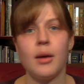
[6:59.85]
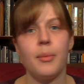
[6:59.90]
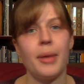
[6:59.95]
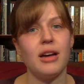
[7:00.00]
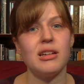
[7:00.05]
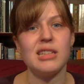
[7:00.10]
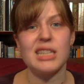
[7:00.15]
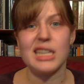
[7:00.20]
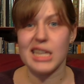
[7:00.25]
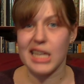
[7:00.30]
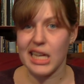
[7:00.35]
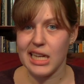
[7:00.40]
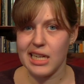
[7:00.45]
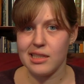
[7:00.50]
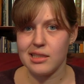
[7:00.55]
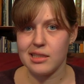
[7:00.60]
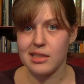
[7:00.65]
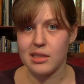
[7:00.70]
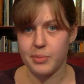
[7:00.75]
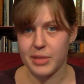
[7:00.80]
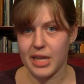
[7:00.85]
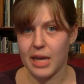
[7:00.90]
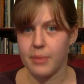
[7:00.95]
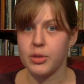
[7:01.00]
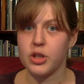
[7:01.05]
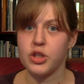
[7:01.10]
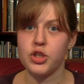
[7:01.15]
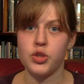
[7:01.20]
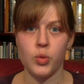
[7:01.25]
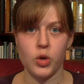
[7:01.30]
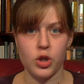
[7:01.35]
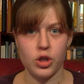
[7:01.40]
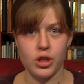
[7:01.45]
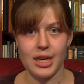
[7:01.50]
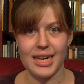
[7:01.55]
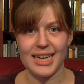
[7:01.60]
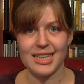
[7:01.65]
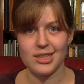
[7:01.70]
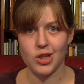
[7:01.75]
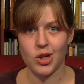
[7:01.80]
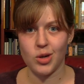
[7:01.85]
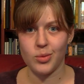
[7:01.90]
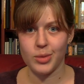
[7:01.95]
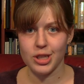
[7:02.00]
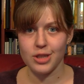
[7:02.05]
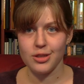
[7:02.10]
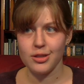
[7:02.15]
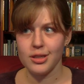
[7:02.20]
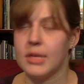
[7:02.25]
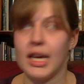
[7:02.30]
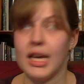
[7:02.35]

about late September to early October